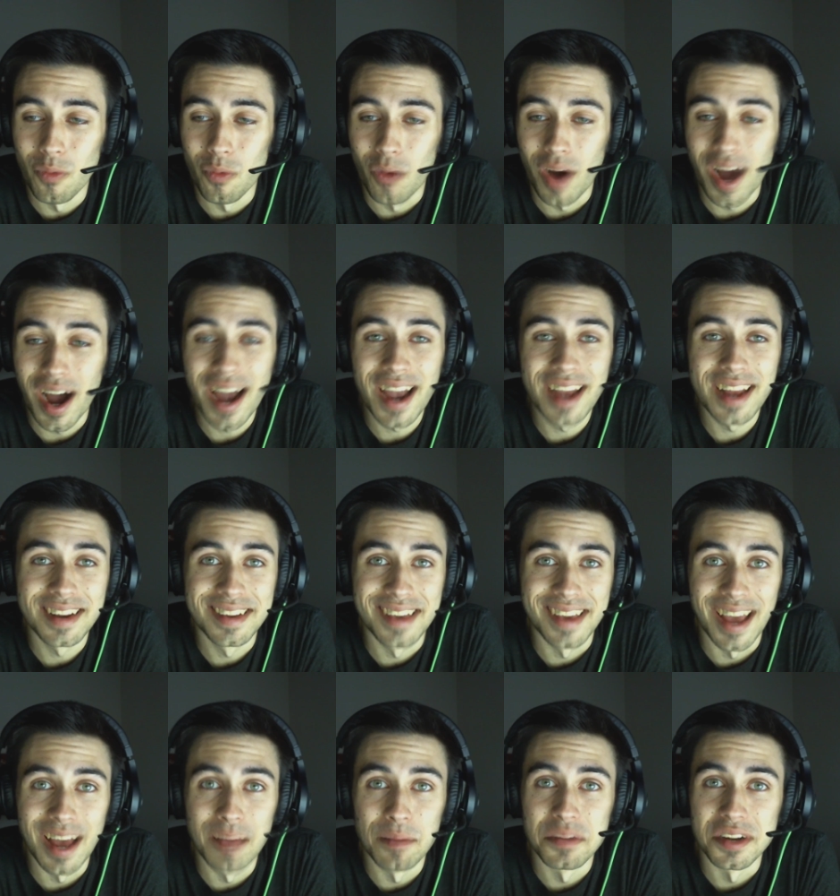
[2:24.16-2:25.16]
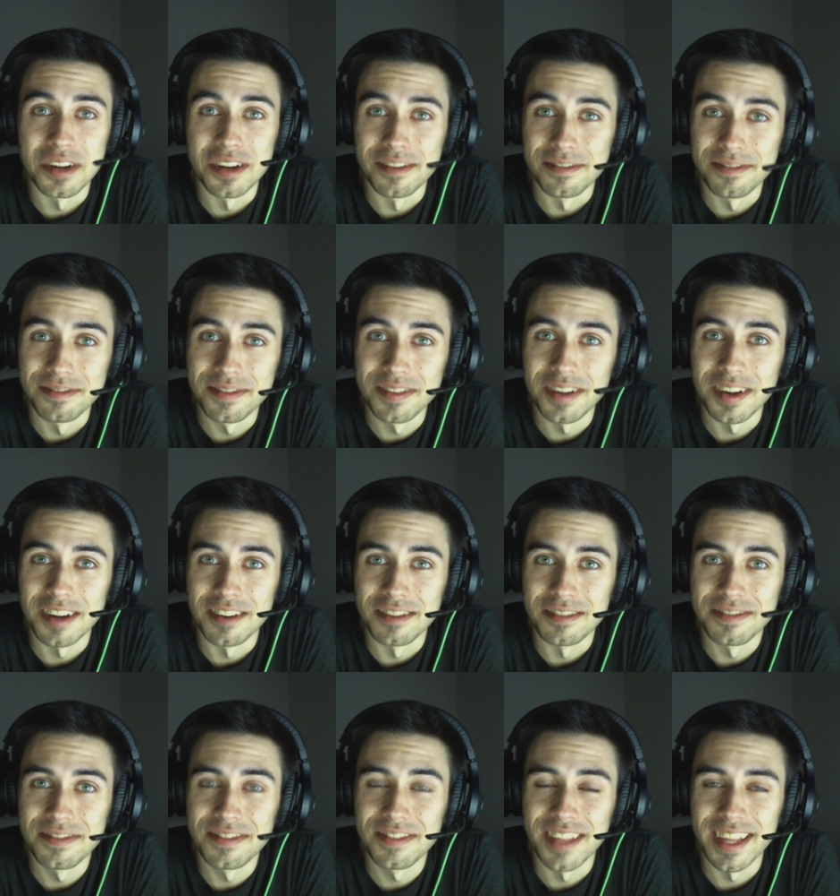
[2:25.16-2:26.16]
wide gambit of,
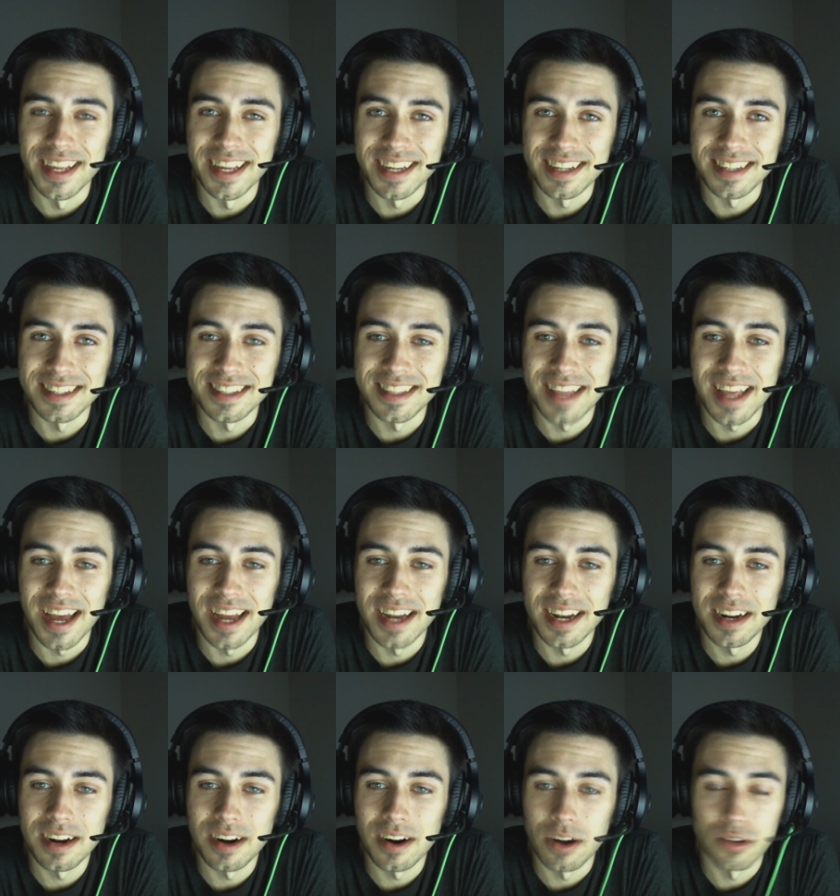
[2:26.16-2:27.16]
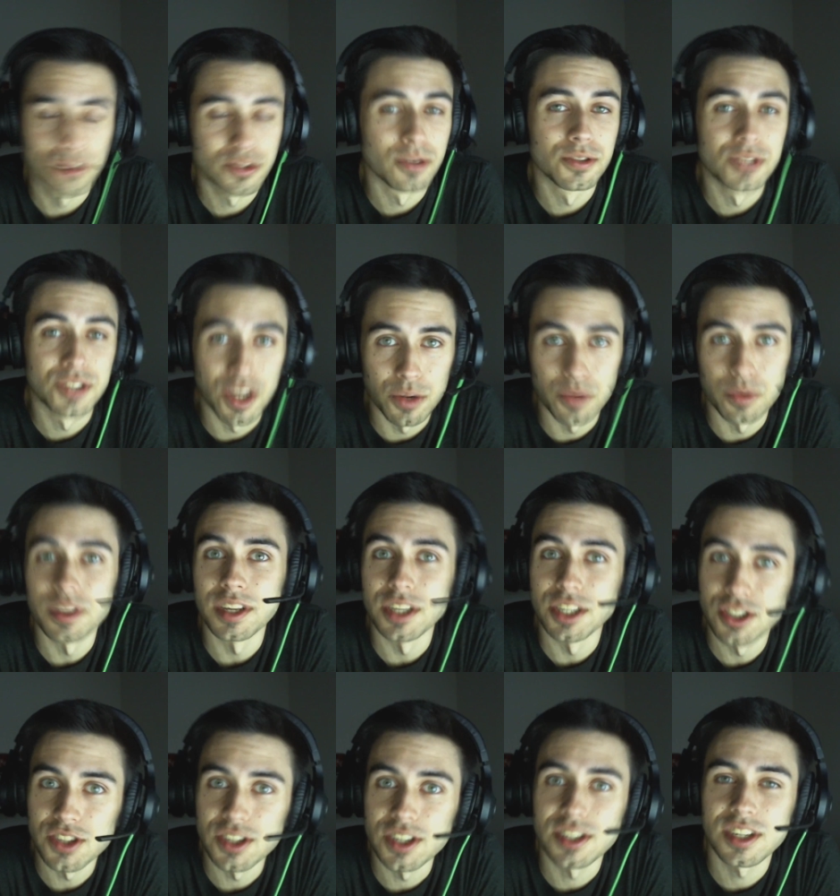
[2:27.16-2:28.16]
of things that are associated with
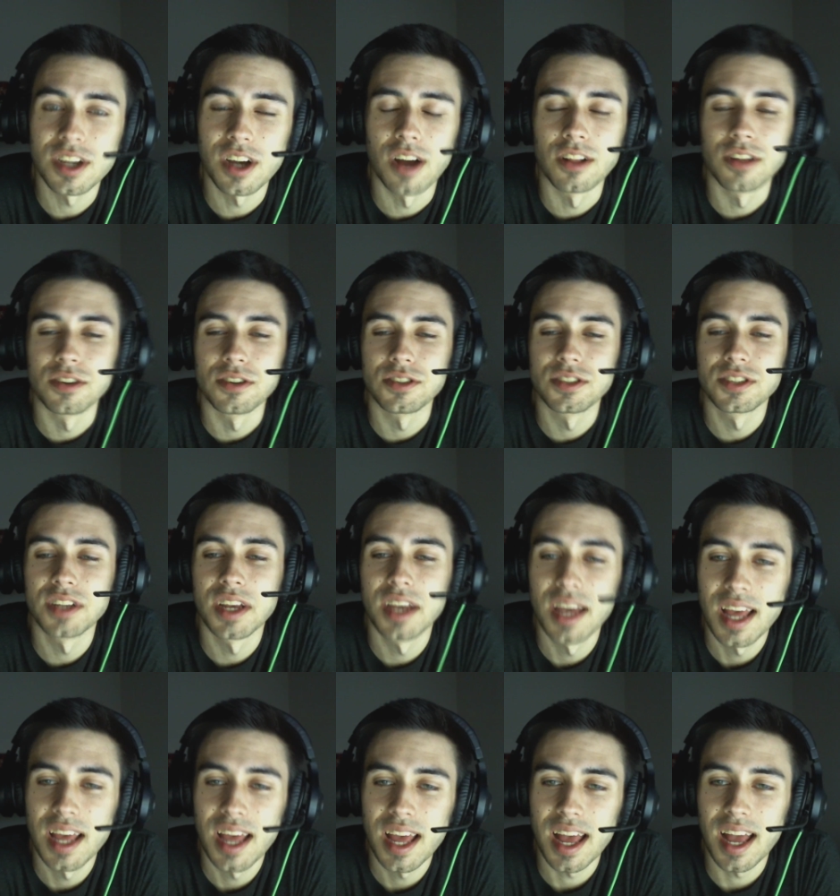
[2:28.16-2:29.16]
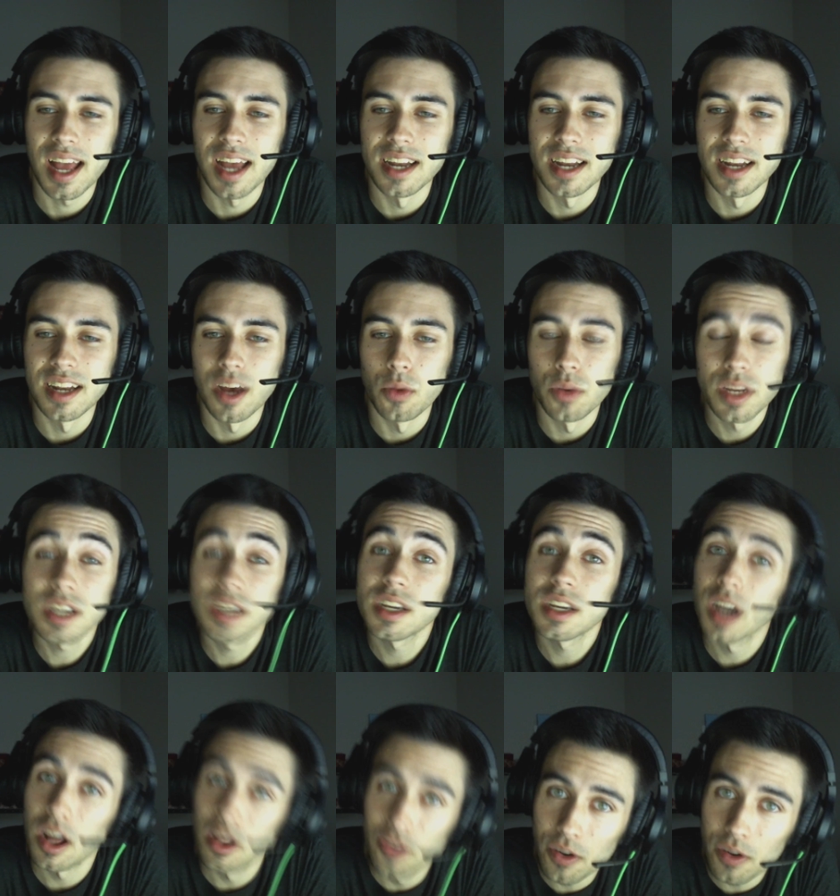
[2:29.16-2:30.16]
each of these colors. And uh, we
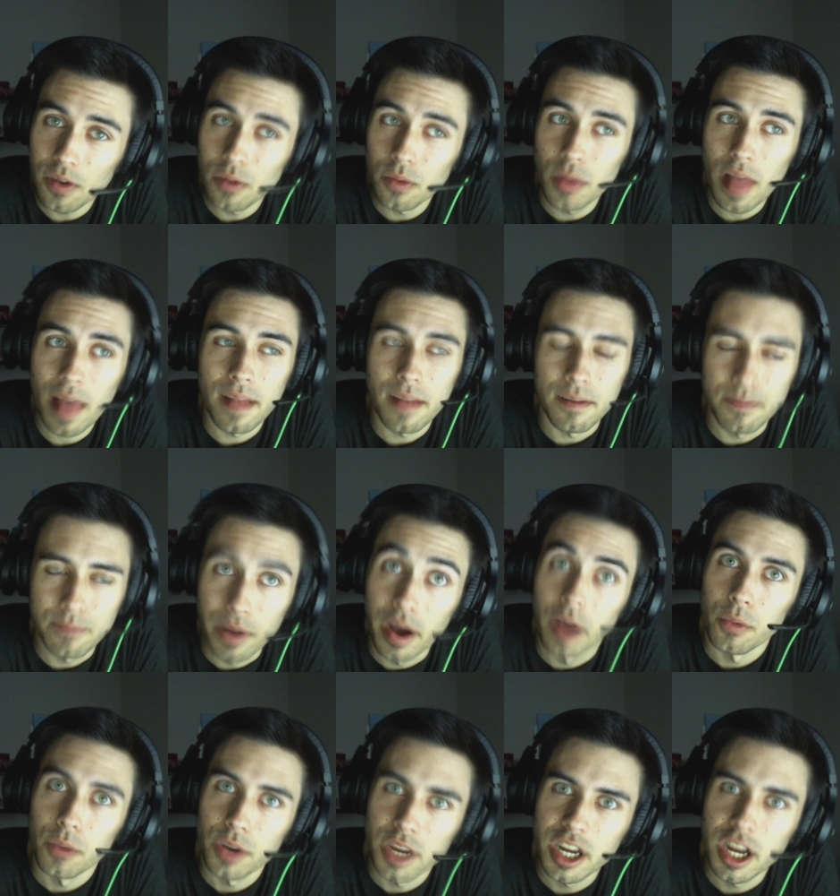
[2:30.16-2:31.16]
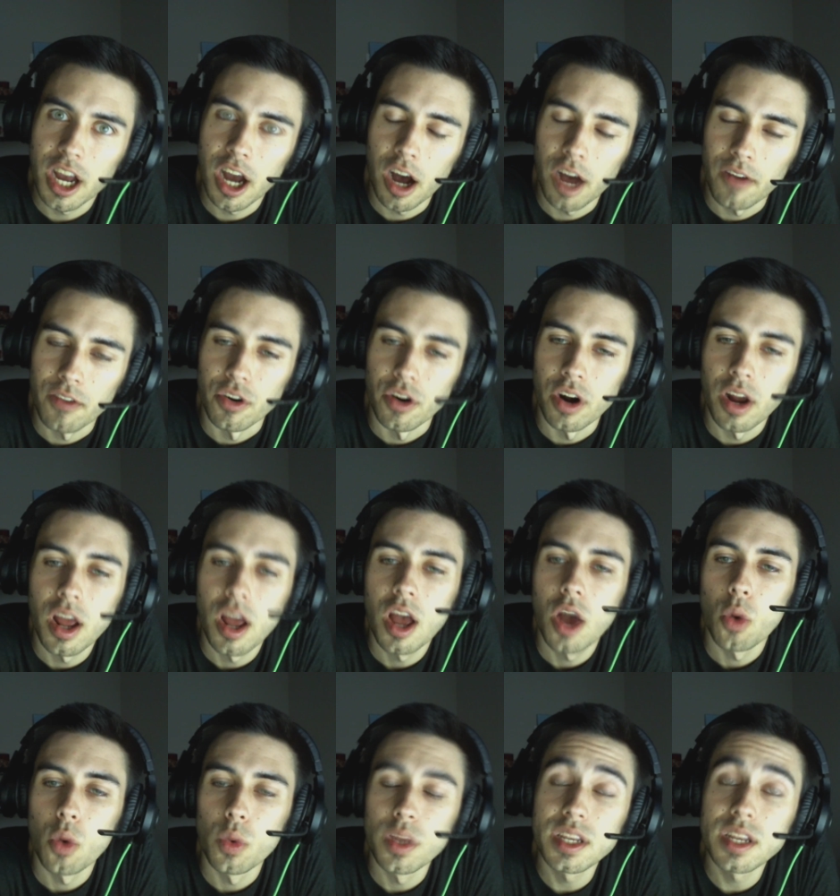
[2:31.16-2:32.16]
did cover we did cover
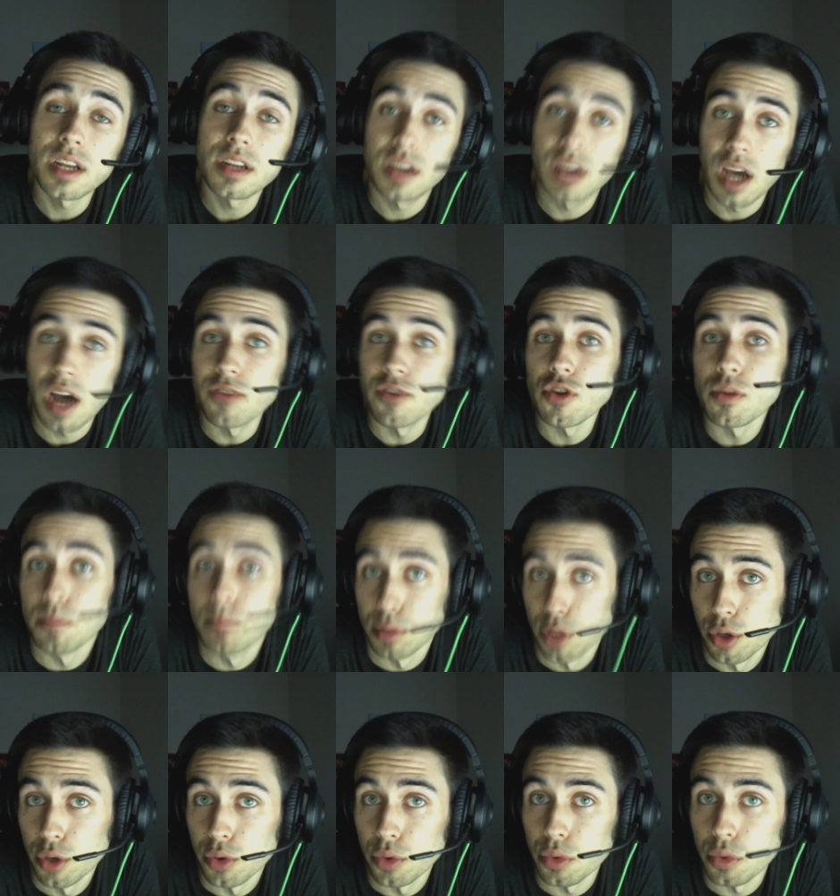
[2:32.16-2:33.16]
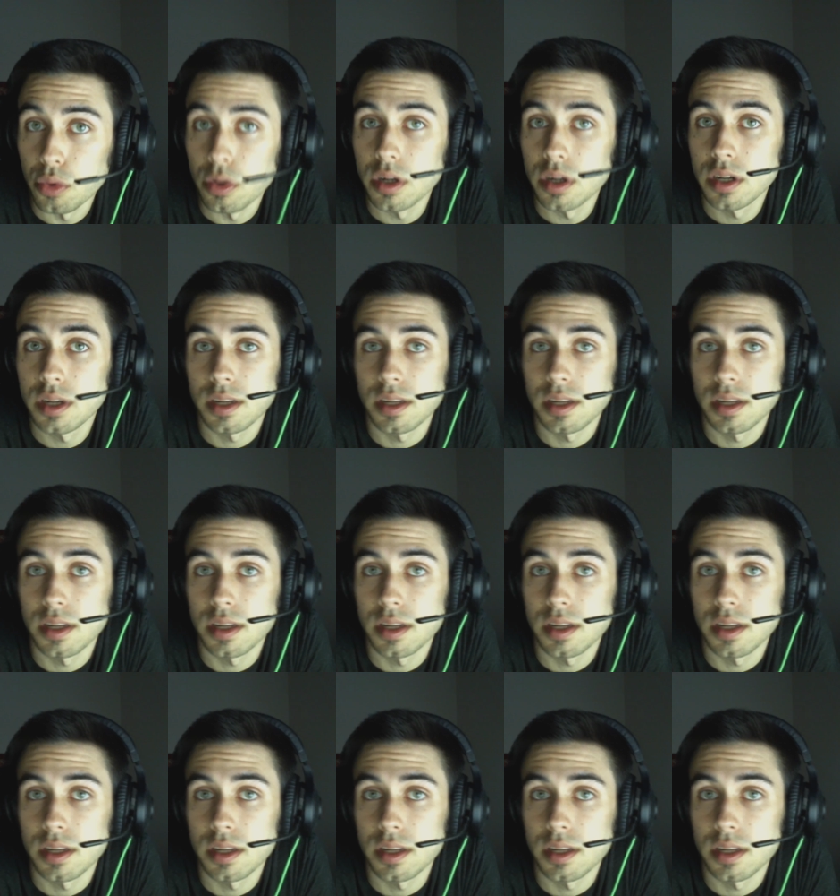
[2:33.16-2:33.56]
we did cover blue